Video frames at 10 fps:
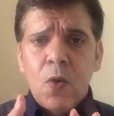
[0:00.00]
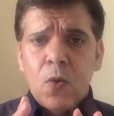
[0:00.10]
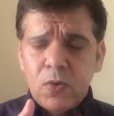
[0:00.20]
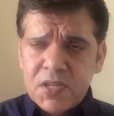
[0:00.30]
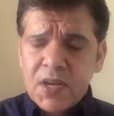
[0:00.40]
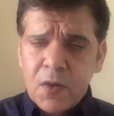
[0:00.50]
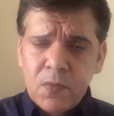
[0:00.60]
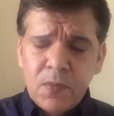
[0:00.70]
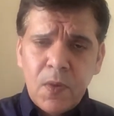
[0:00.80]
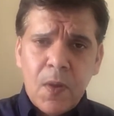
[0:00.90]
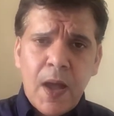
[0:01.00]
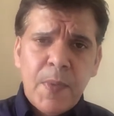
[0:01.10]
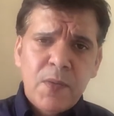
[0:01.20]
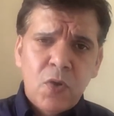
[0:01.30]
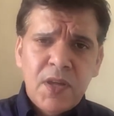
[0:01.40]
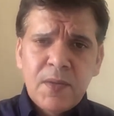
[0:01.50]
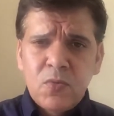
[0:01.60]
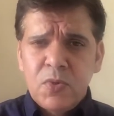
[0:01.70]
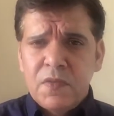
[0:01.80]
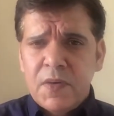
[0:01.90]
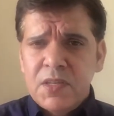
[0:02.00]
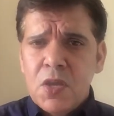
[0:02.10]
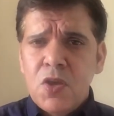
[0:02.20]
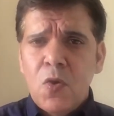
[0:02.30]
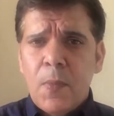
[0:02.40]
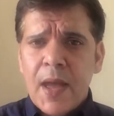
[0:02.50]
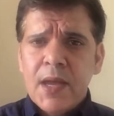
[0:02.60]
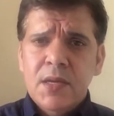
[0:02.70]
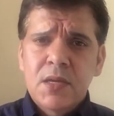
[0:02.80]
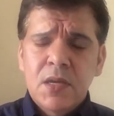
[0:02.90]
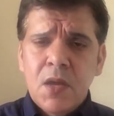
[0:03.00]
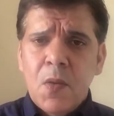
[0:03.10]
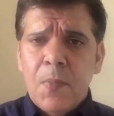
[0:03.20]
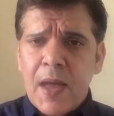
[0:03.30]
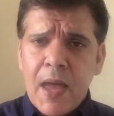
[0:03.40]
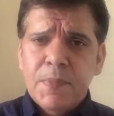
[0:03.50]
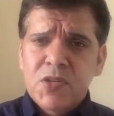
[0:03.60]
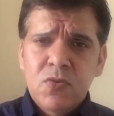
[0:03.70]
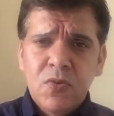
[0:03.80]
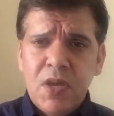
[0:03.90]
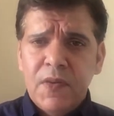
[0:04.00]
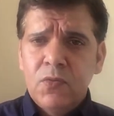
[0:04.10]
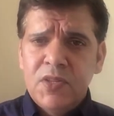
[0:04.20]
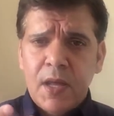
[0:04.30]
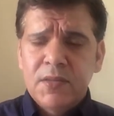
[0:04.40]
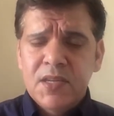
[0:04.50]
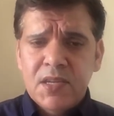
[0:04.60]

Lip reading: Also, I'm going to reverting you back, perhaps to even to the health and